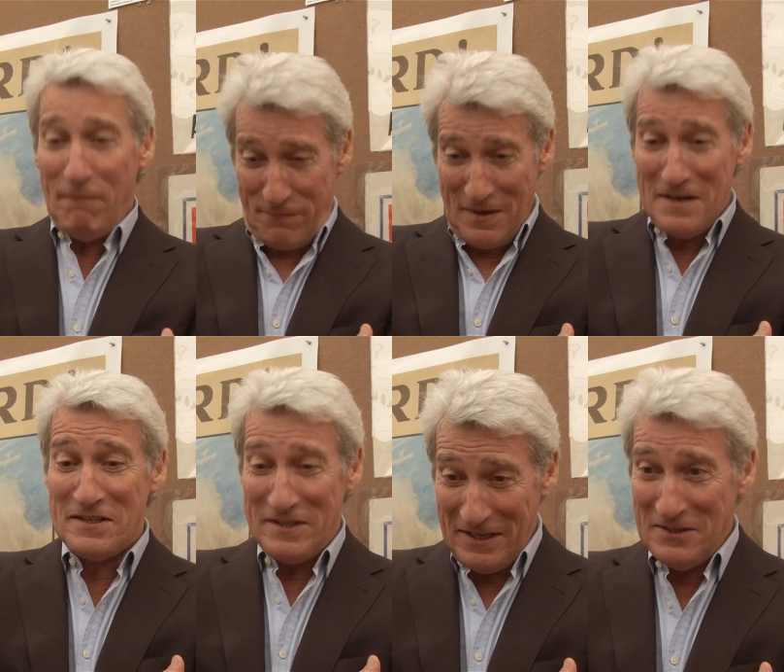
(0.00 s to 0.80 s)

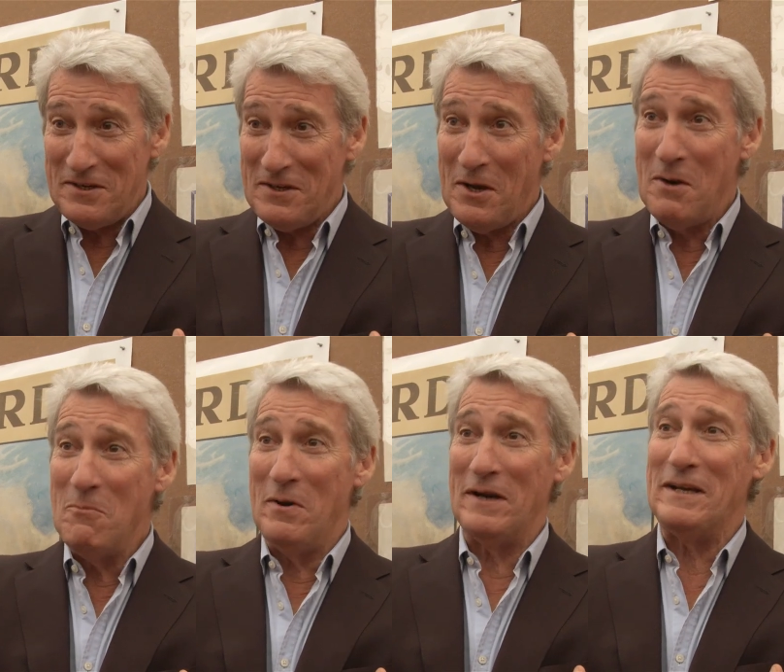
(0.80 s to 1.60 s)
First thing, do your
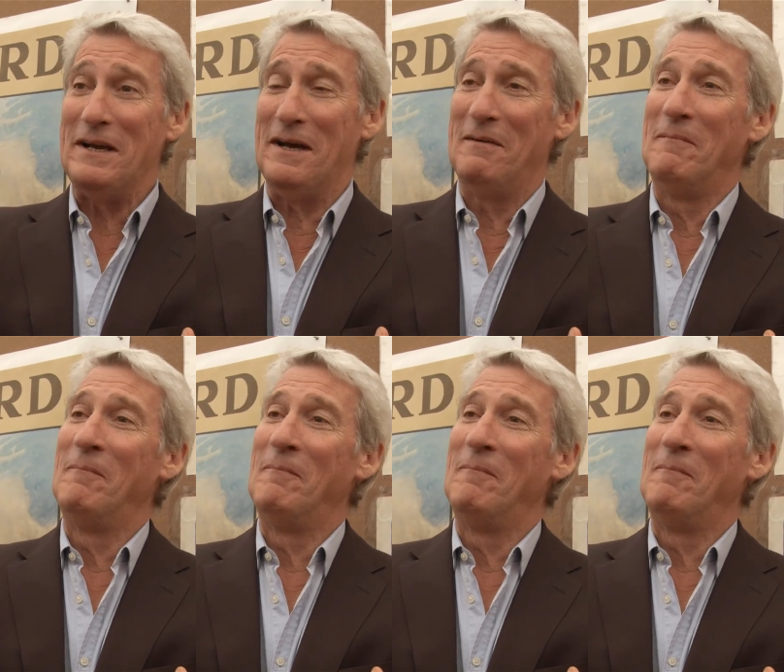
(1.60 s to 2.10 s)
homework, yeah.